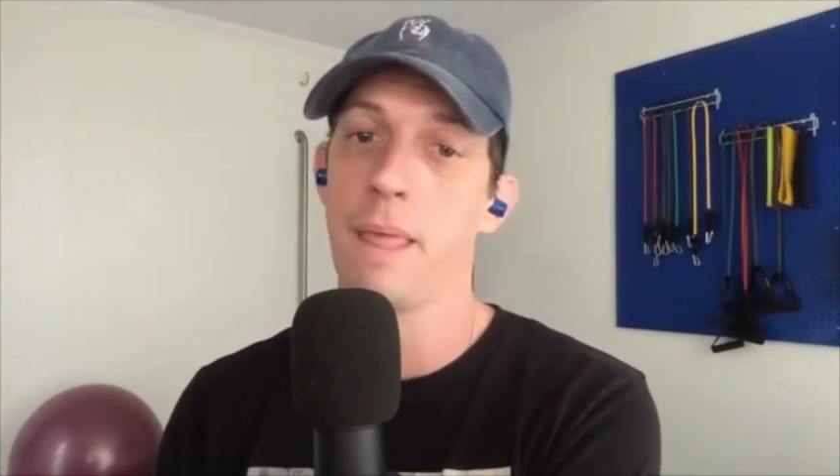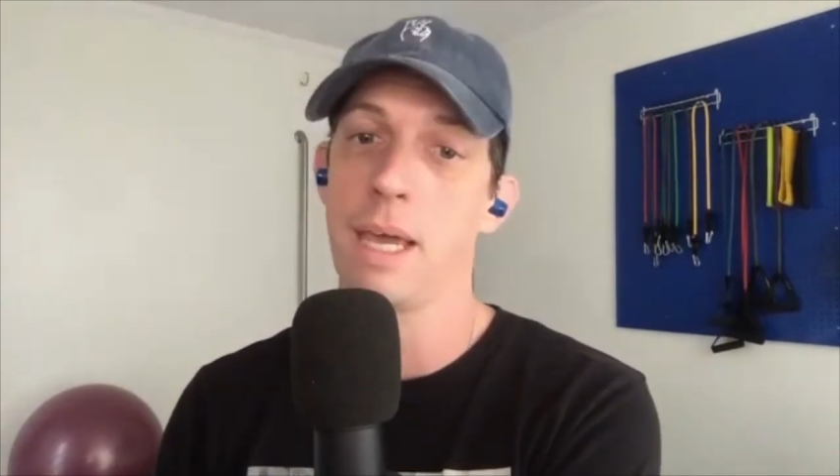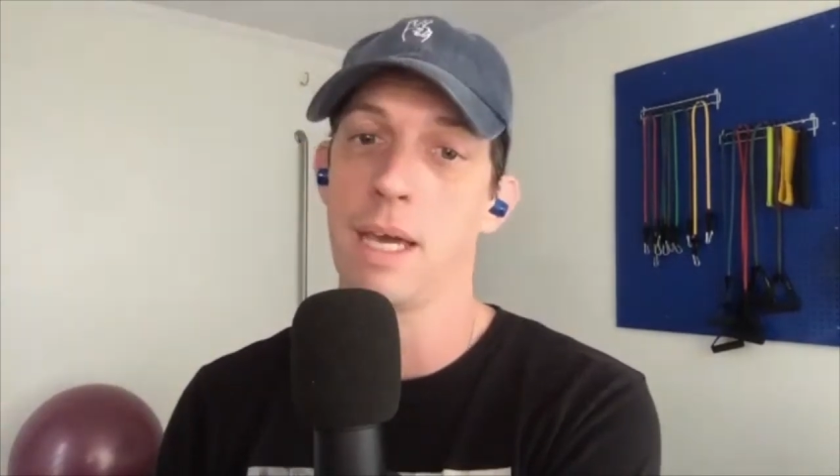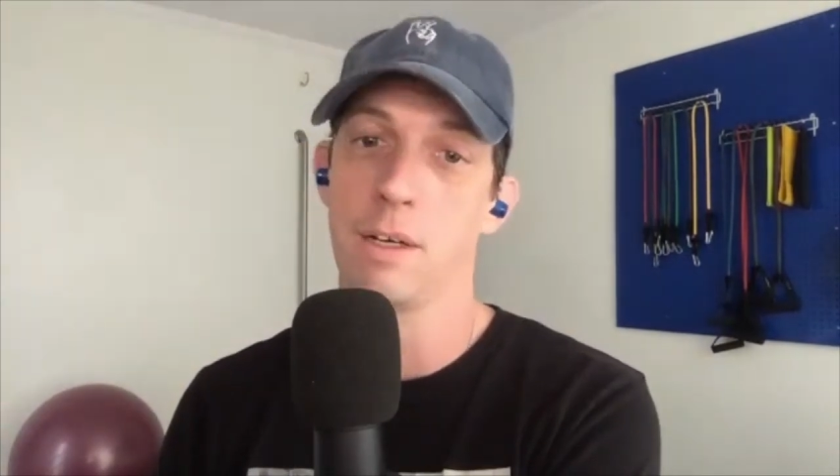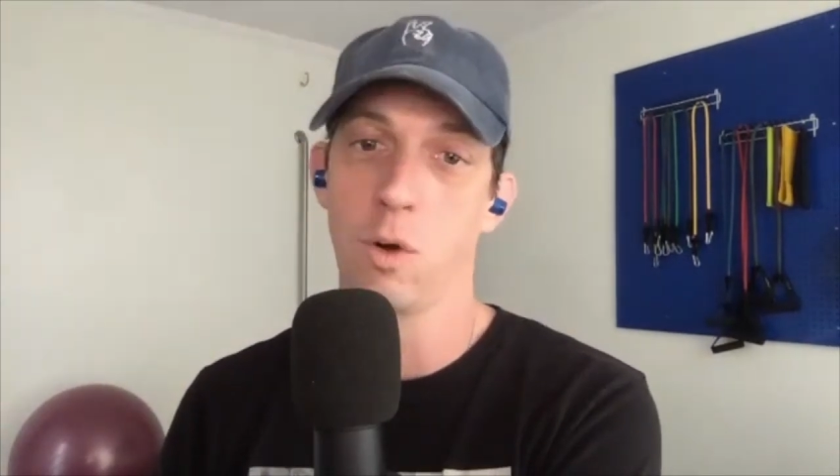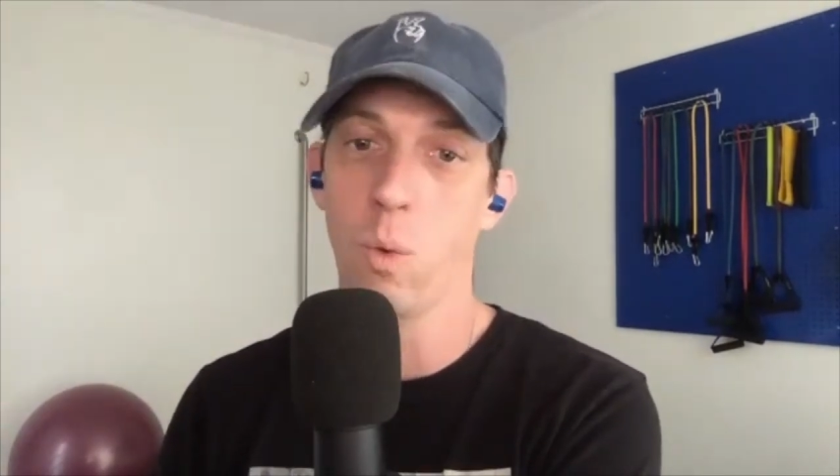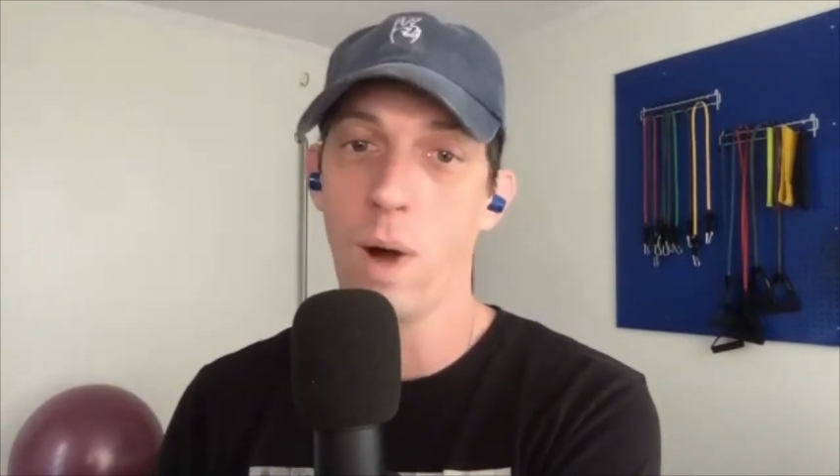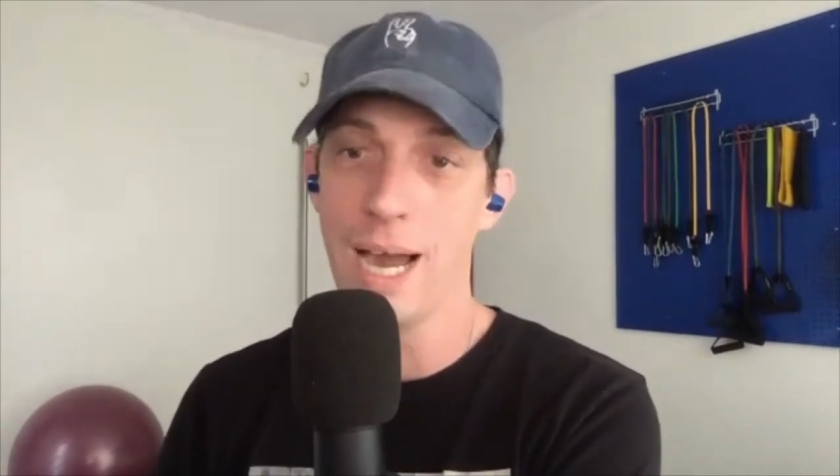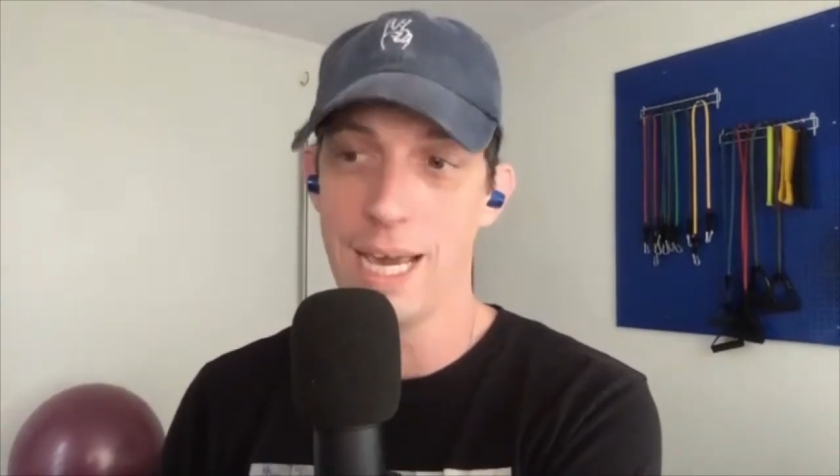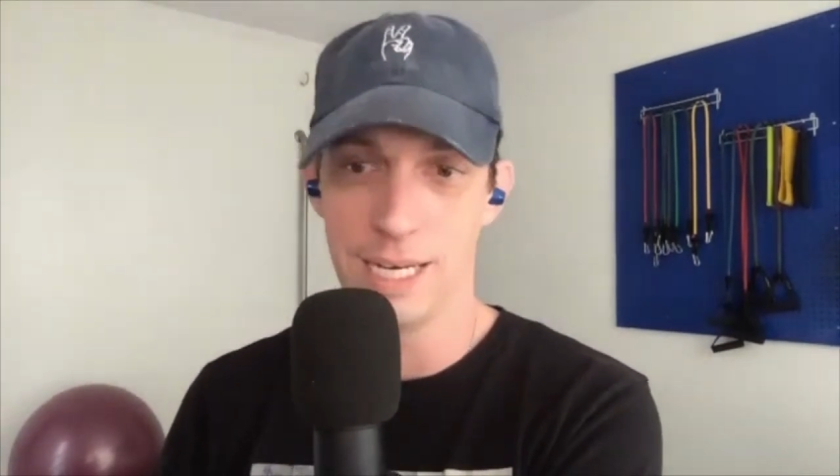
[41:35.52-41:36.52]
And
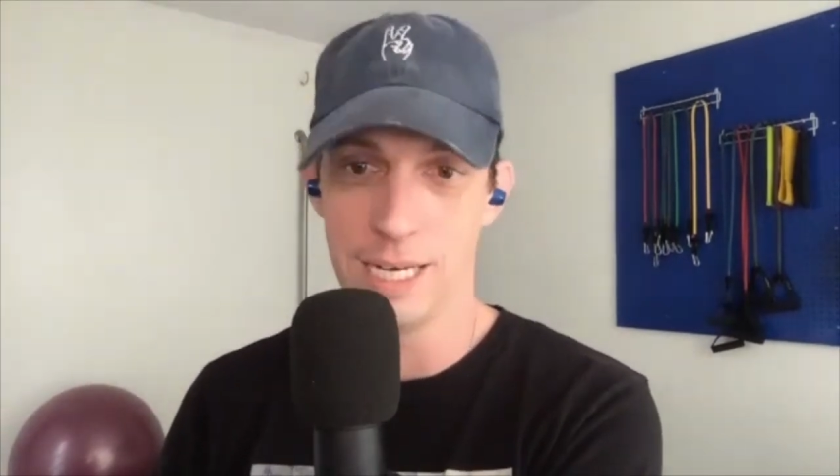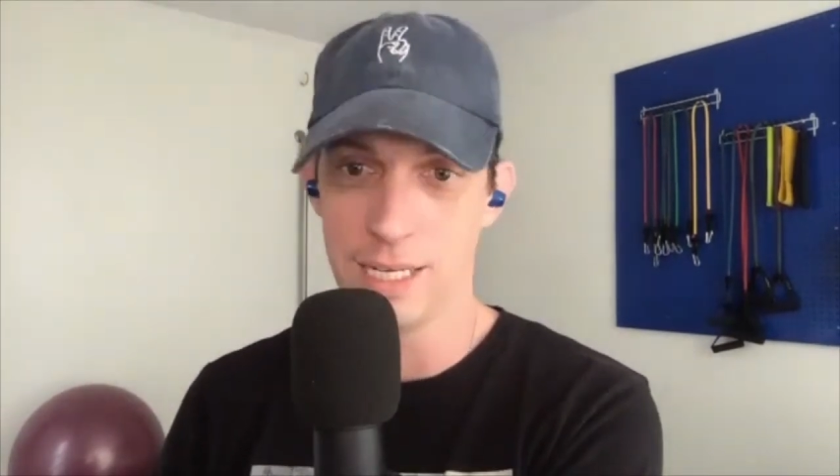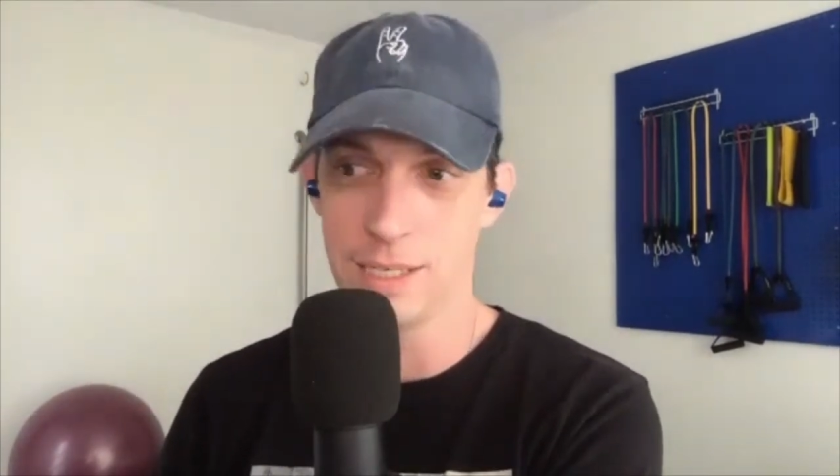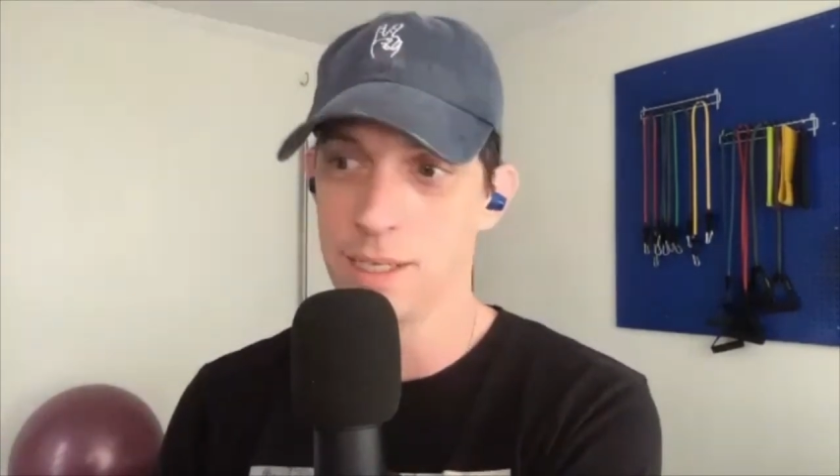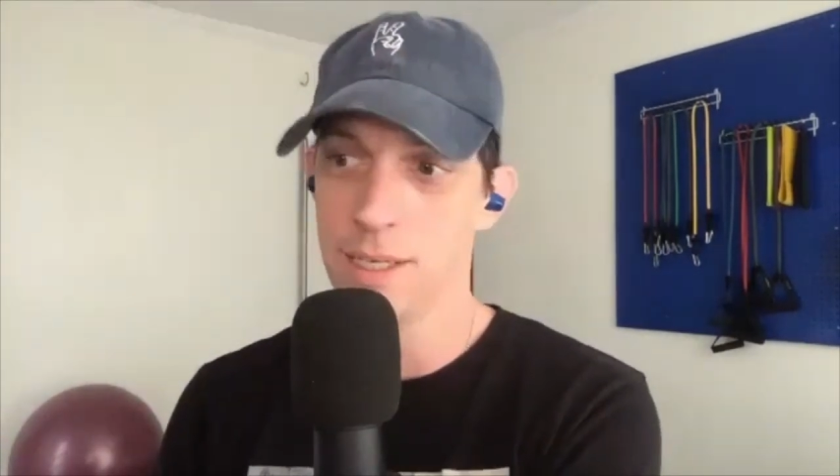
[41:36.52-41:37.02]
quieting it